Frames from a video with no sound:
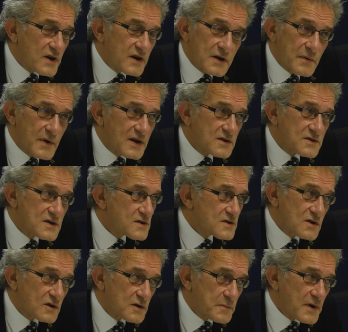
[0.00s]
anyway because it's
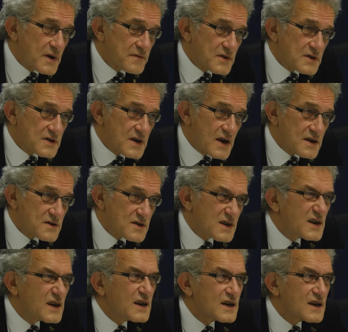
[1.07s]
not a perfect test,